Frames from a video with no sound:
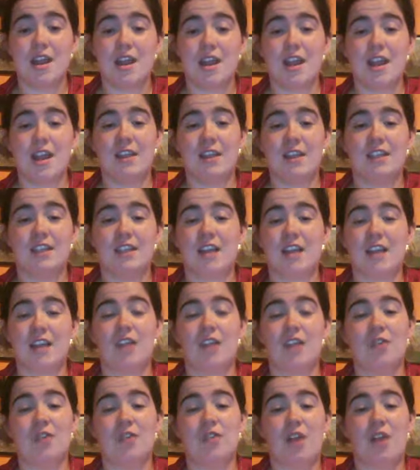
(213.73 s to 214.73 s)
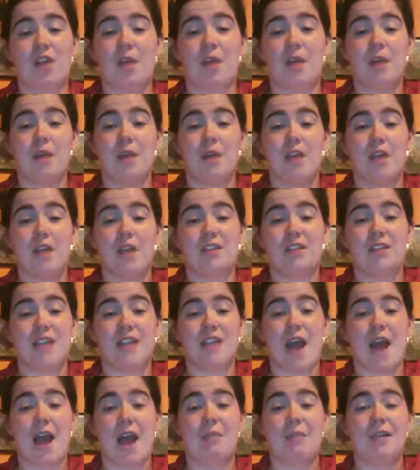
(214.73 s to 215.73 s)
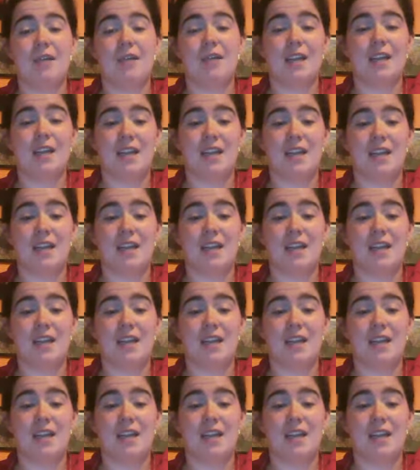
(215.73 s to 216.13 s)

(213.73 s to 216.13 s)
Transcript: And that's kind of a phenomenon that's happening